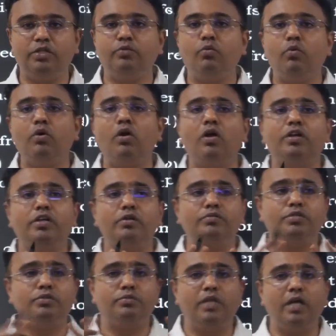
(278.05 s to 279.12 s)
It overall
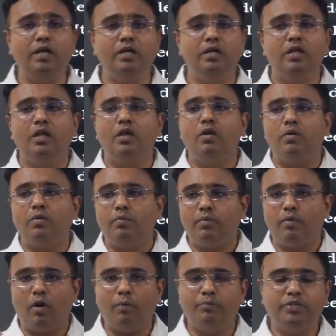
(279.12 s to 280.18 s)
gives you the
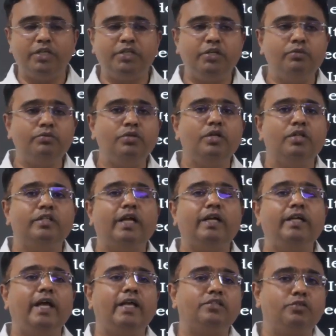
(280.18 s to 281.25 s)
objectives
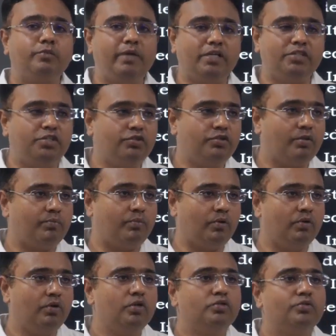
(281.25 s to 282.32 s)
that has to be achieved upon.